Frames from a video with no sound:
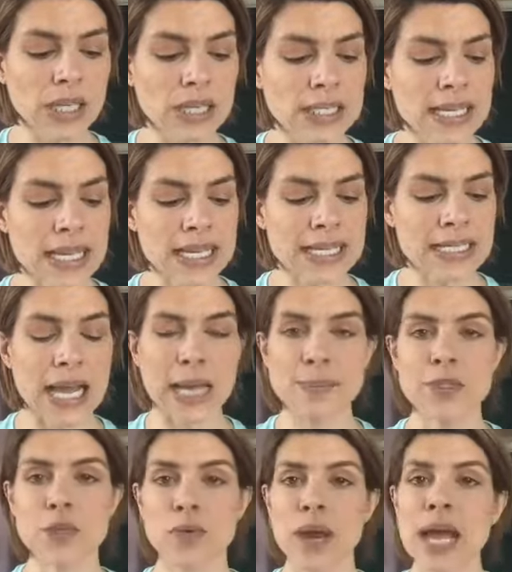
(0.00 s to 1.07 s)
Taking time
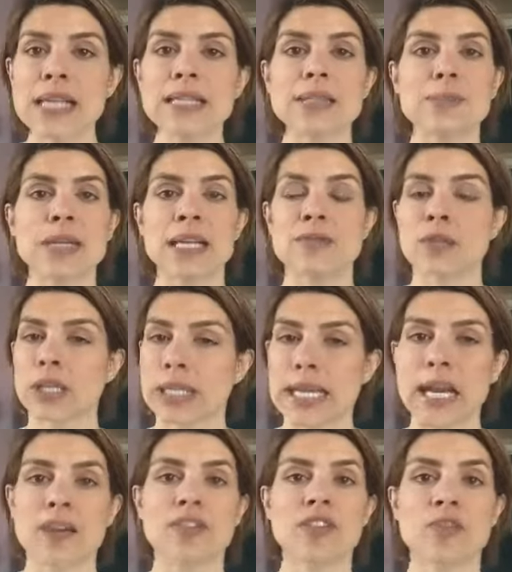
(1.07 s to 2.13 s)
to rest, being really
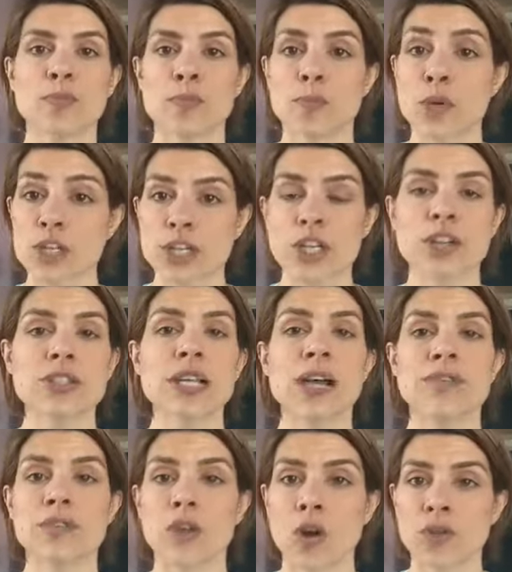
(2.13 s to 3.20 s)
careful pushing yourself,
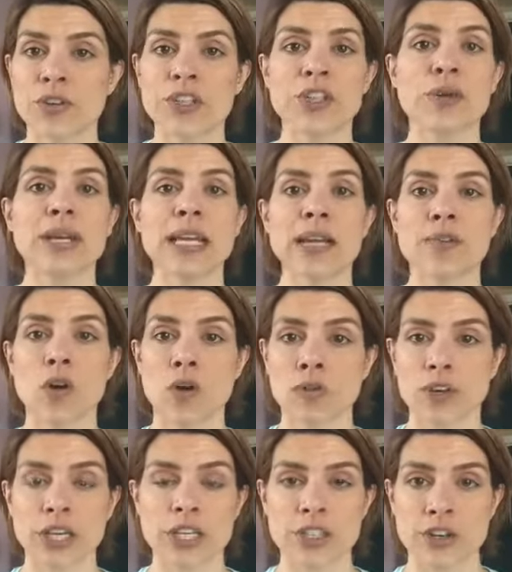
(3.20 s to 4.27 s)
of overdoing it, of
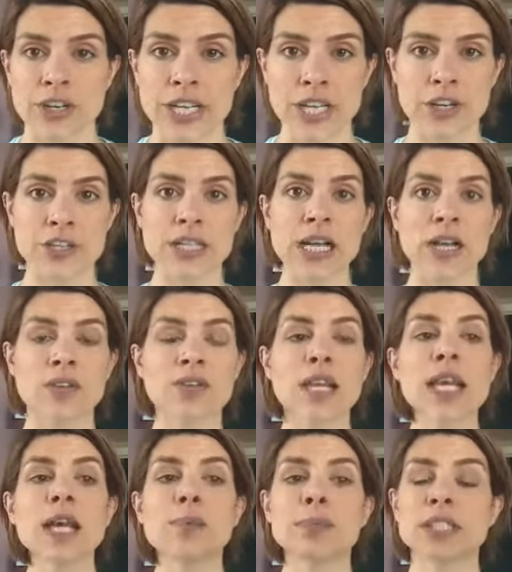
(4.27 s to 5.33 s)
overexerting yourself,
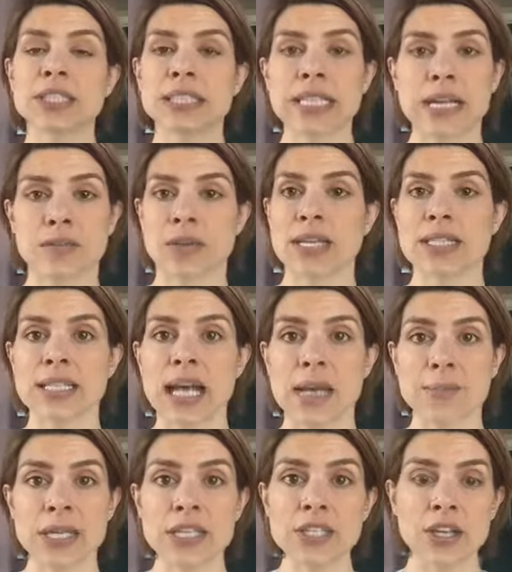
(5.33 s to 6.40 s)
building that rest time
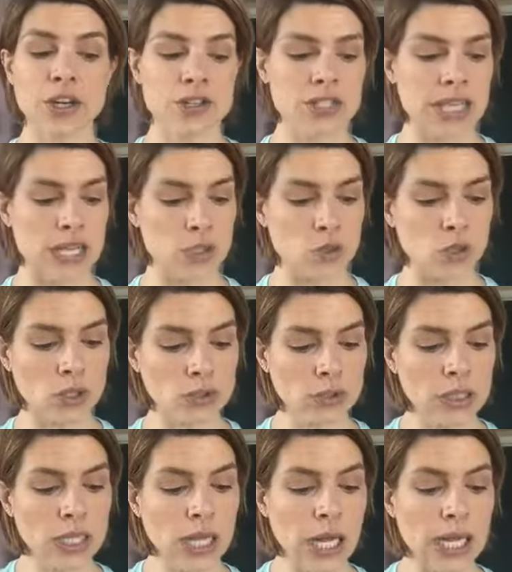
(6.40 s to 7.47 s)
into your schedule,
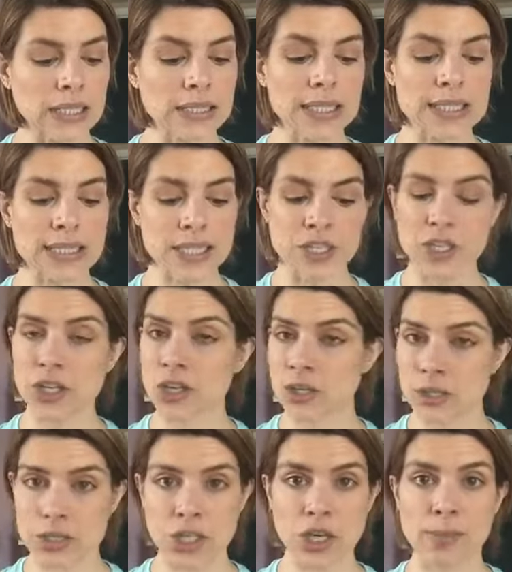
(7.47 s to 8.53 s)
listening to
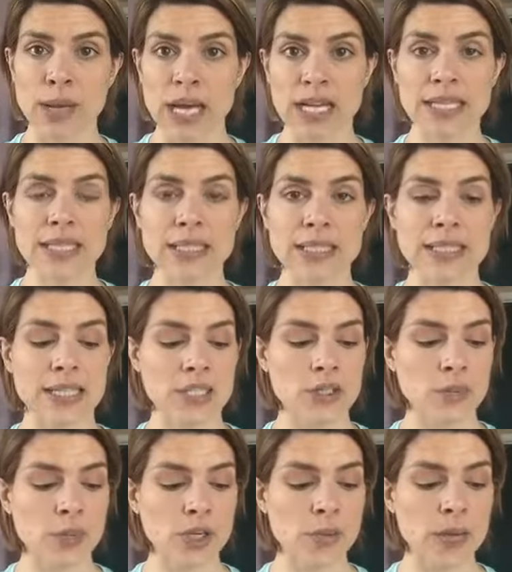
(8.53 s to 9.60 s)
your body, listening to
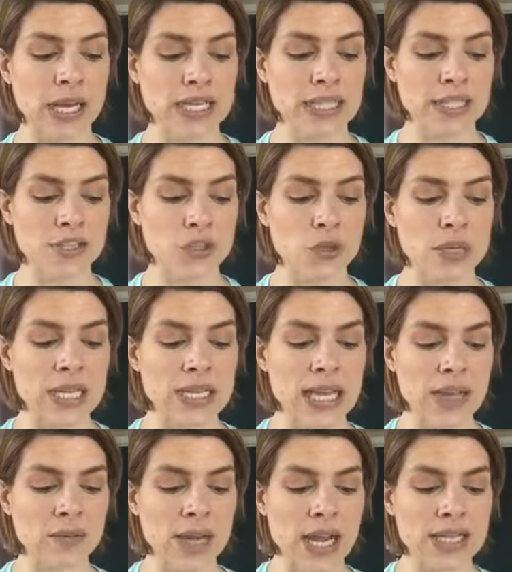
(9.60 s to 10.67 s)
when your body tells you need
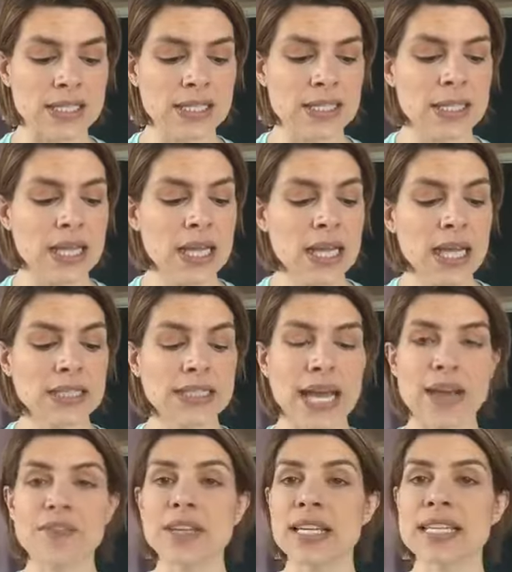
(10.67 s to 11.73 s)
that rest.
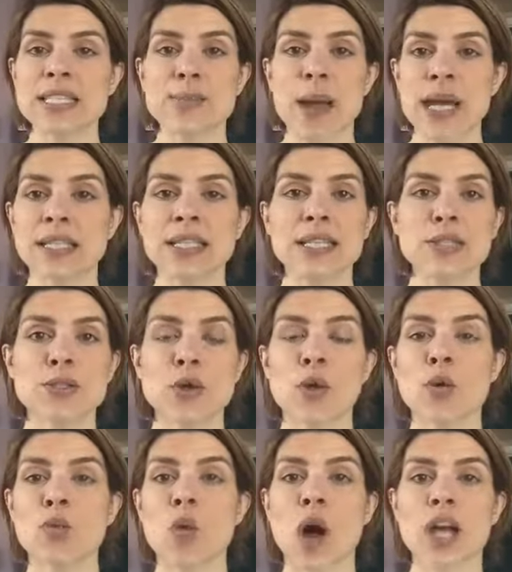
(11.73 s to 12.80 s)
Laughing and smiling, so
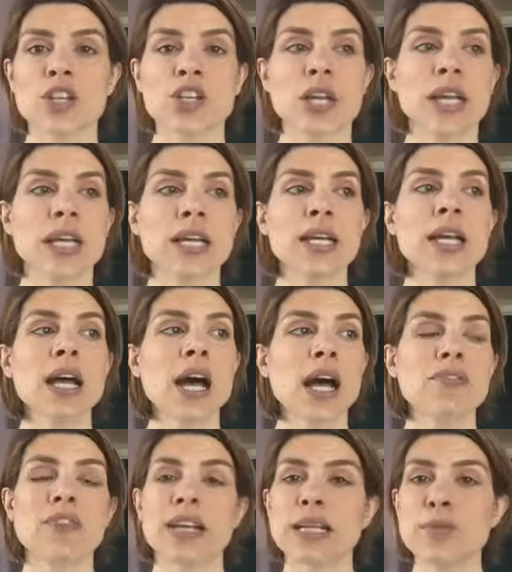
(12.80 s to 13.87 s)
watching
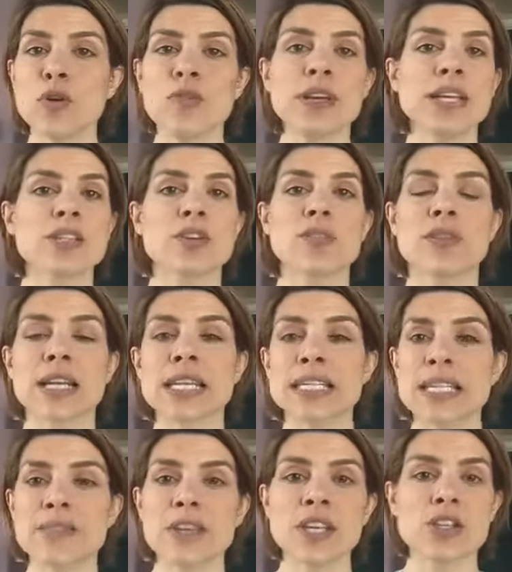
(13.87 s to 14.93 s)
funny movies or funny
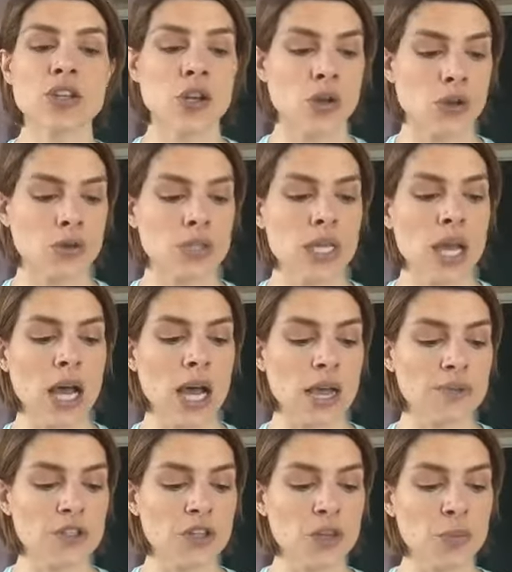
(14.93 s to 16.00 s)
TV shows,
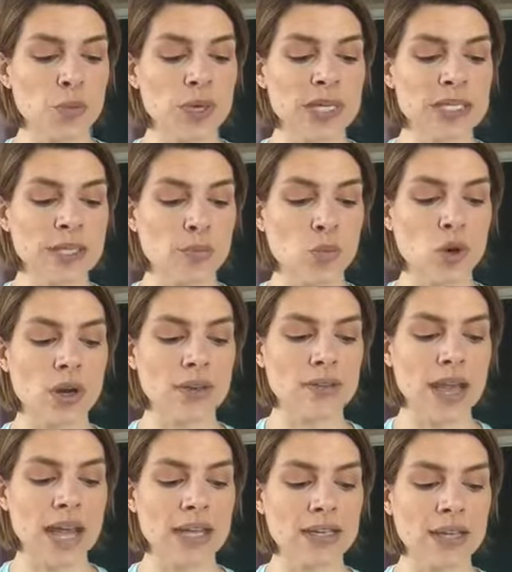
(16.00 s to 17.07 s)
so you can bring some more of
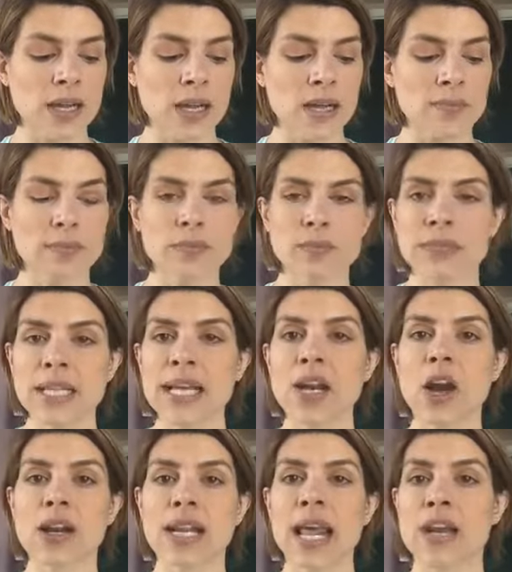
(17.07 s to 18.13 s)
that
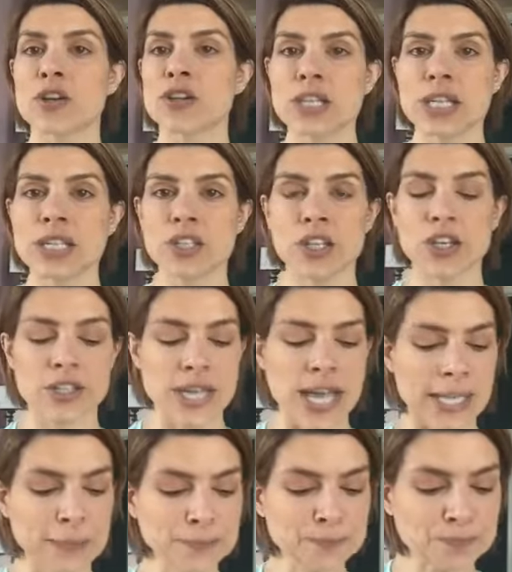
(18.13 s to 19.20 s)
lighthearted energy into your day.